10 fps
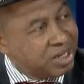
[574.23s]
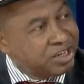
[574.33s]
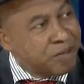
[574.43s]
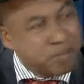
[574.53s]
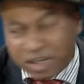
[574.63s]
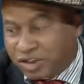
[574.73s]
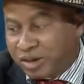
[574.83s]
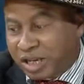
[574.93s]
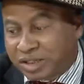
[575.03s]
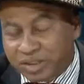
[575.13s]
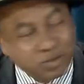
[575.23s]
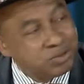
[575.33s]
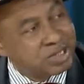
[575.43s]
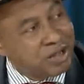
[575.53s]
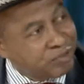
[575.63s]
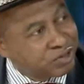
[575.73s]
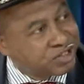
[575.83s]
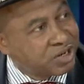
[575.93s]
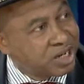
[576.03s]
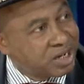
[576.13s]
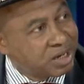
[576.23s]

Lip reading: they make sure that the schools are functional.